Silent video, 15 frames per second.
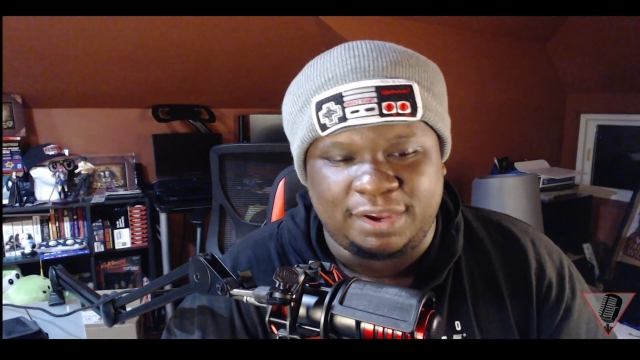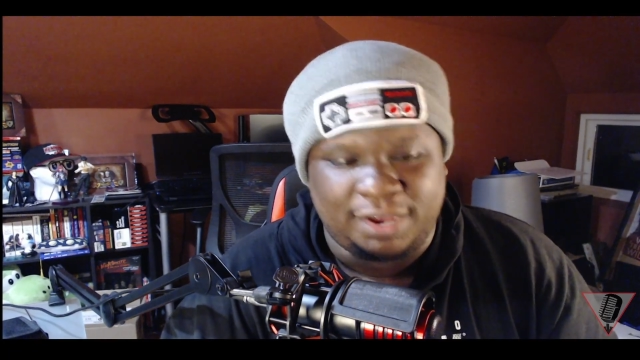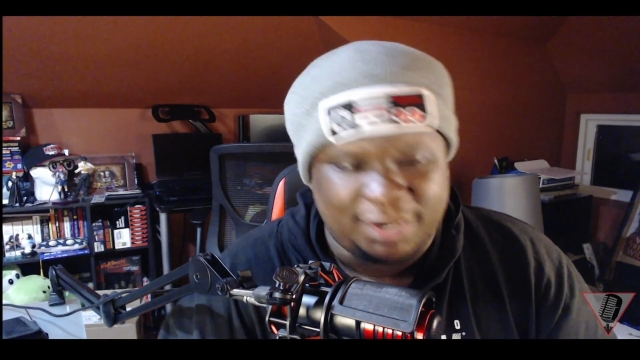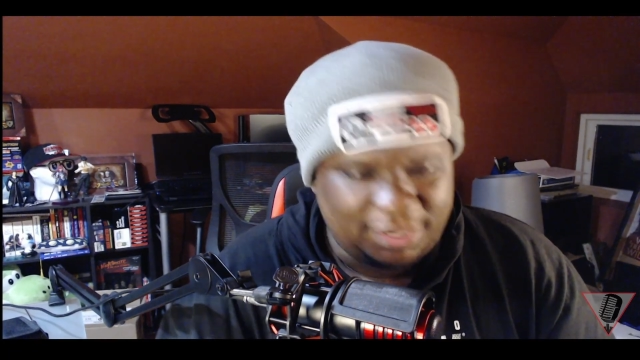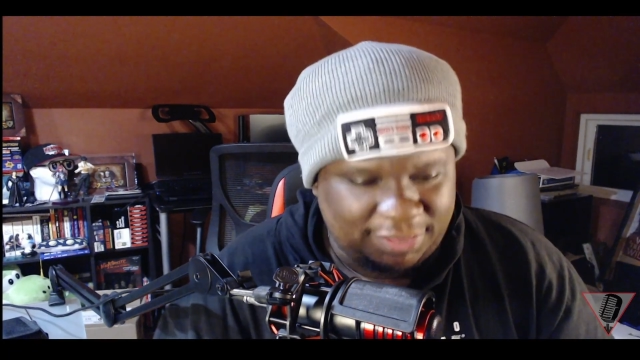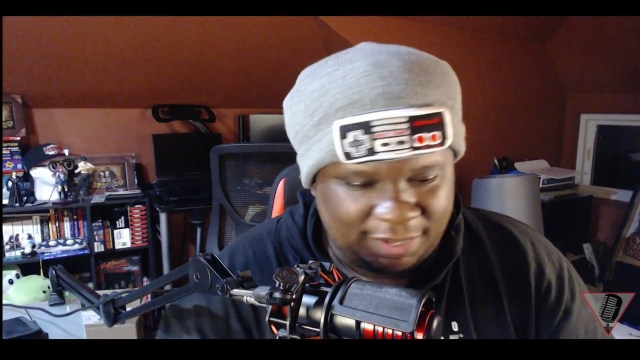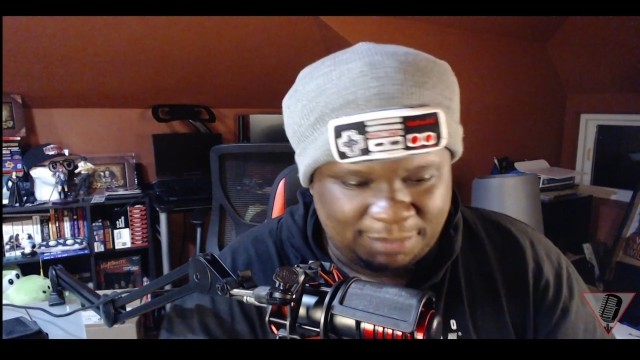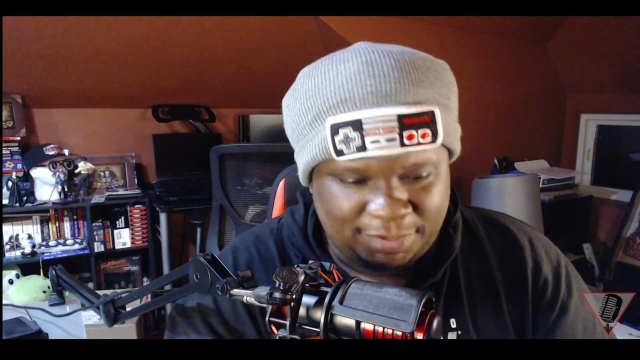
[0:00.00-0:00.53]
and I
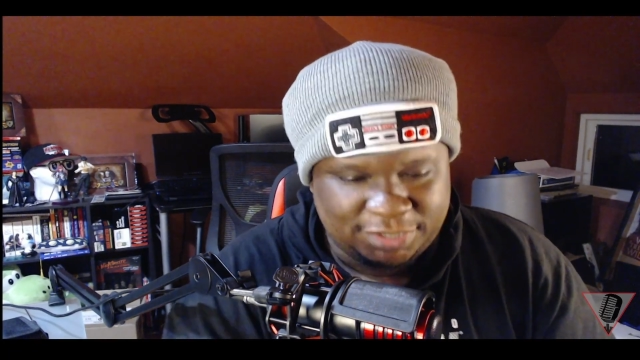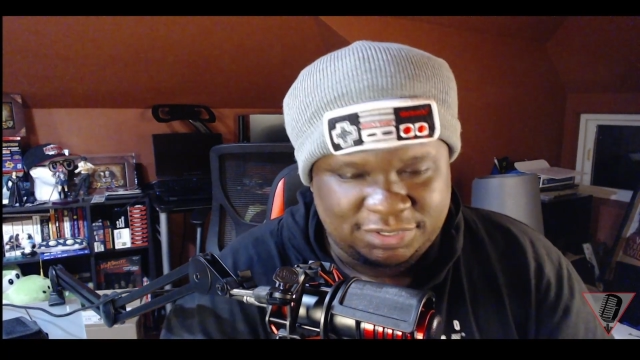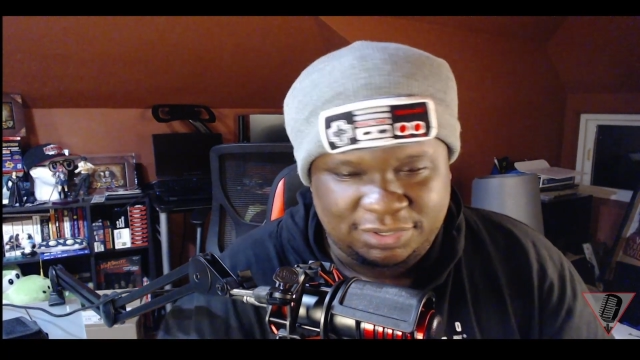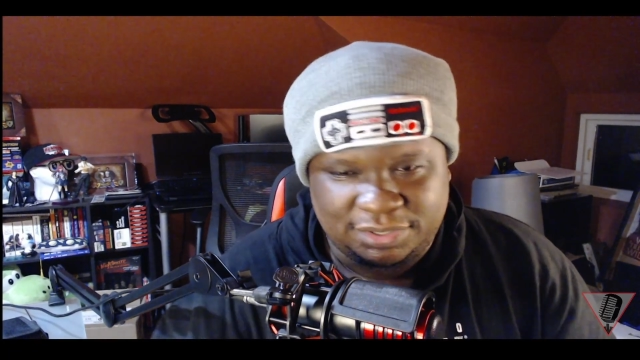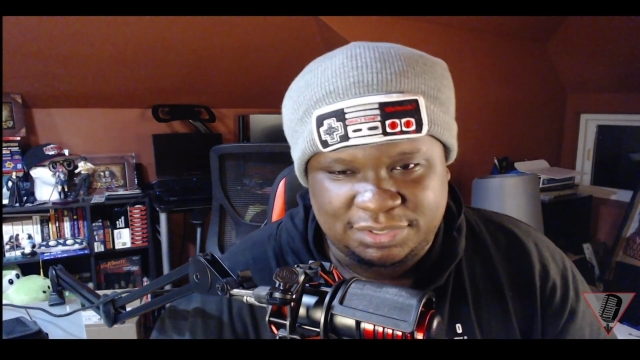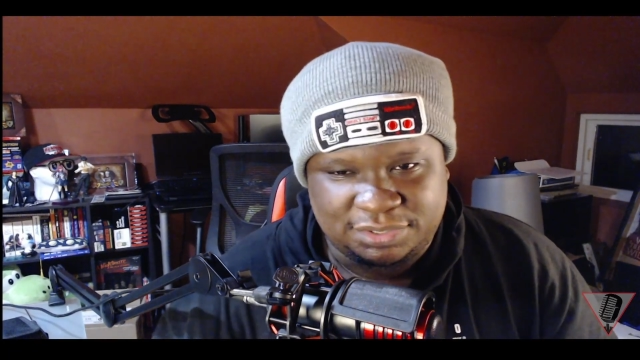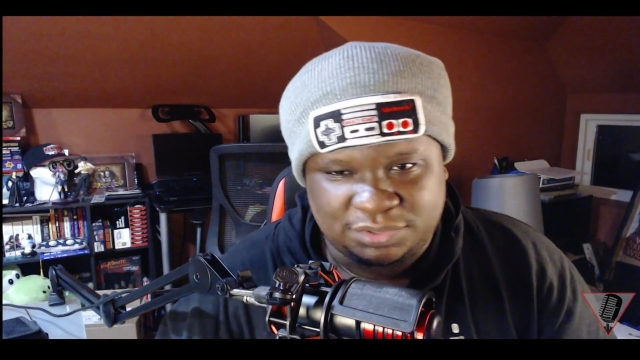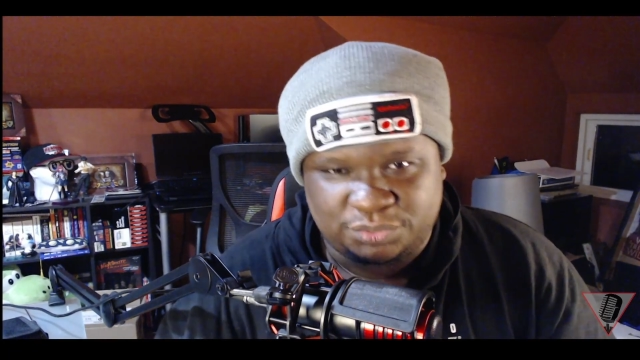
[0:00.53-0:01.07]
think I might turn
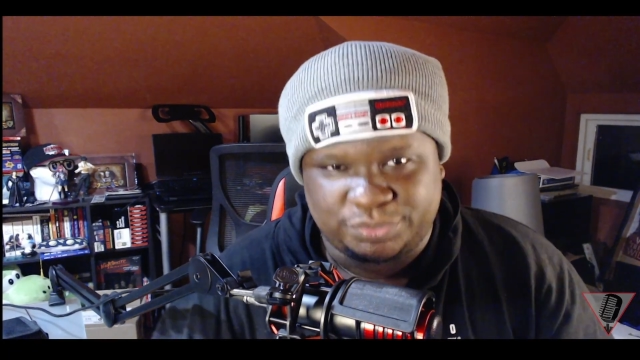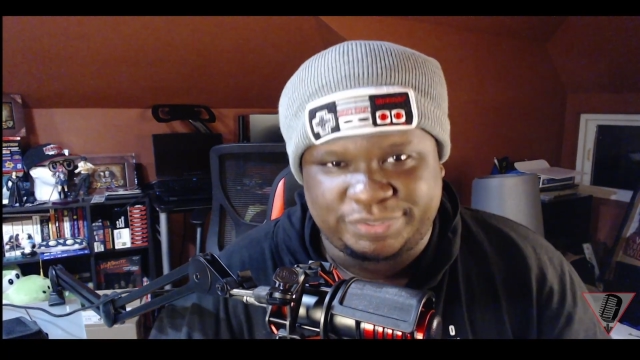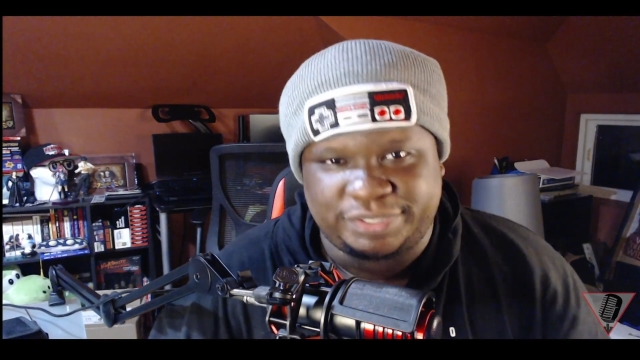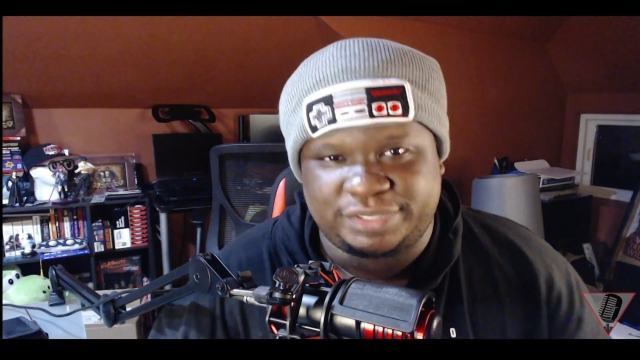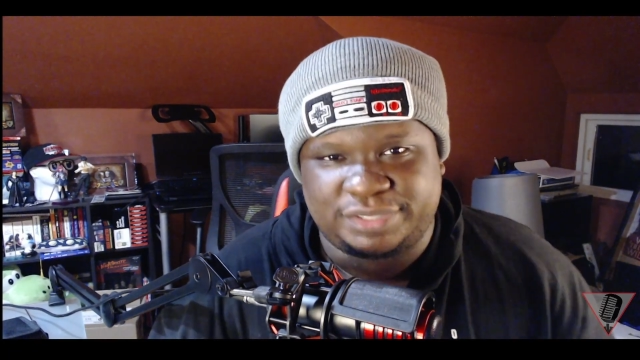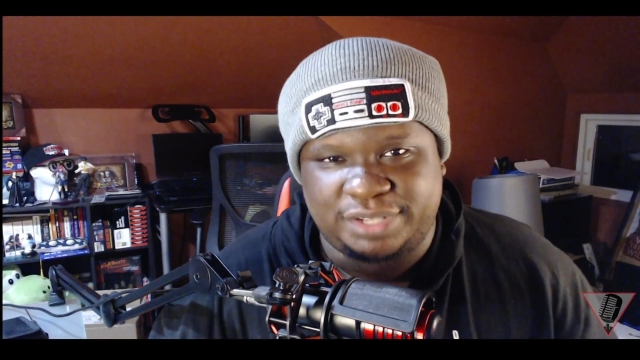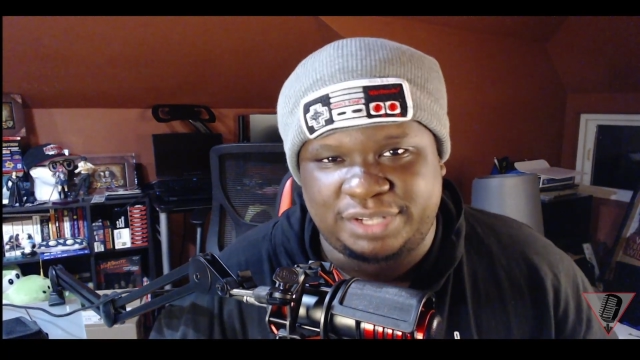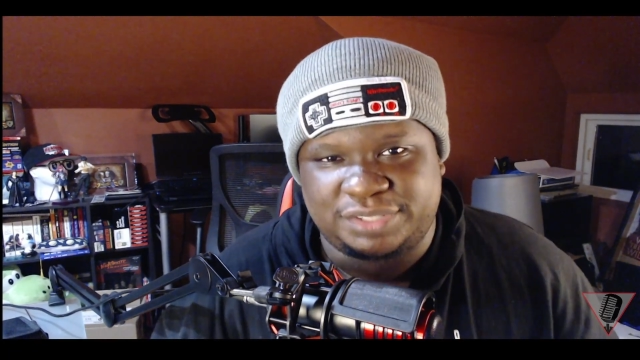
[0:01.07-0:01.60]
this into a
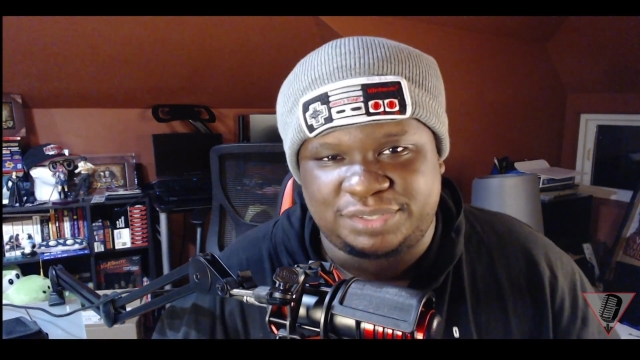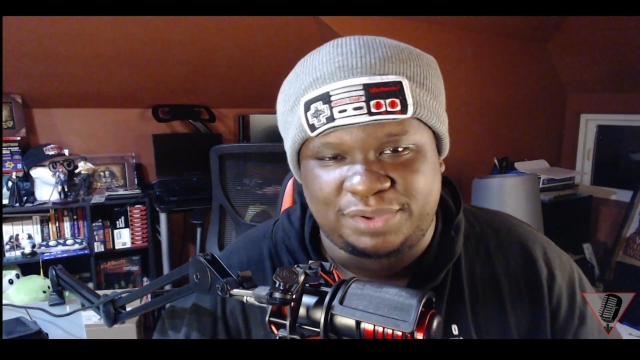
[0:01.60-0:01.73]
TikTok too.